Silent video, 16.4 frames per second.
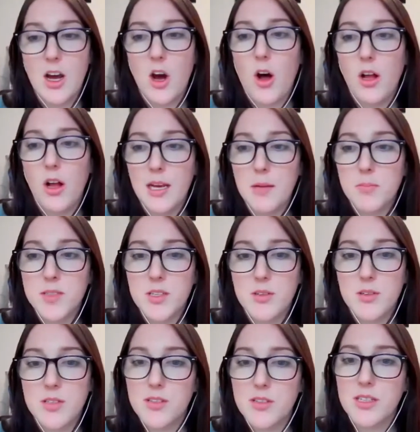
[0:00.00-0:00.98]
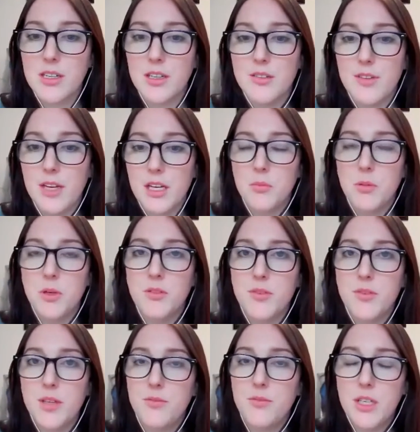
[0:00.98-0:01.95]
All episodes are still available
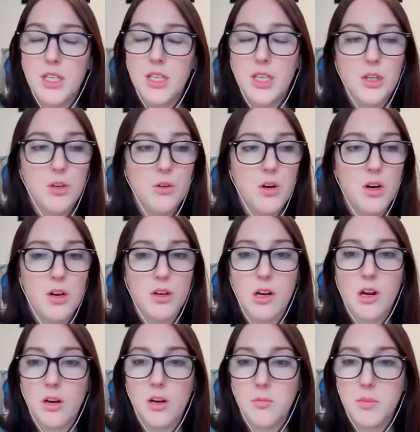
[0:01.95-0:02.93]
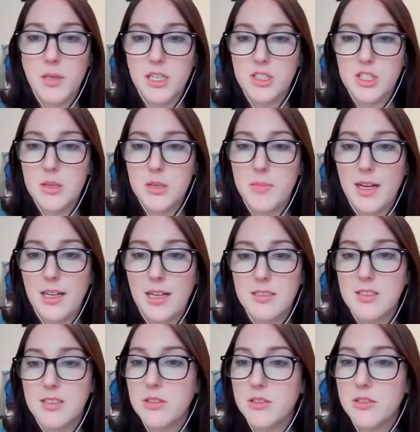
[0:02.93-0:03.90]
via video on our PhD
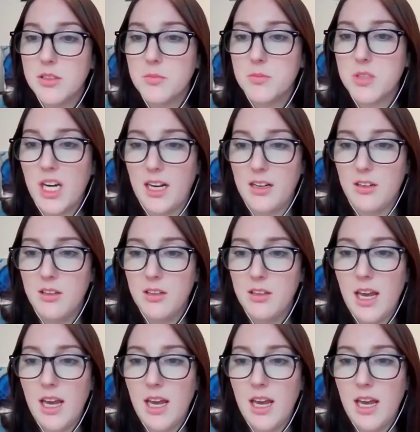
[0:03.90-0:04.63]
Balance YouTube channel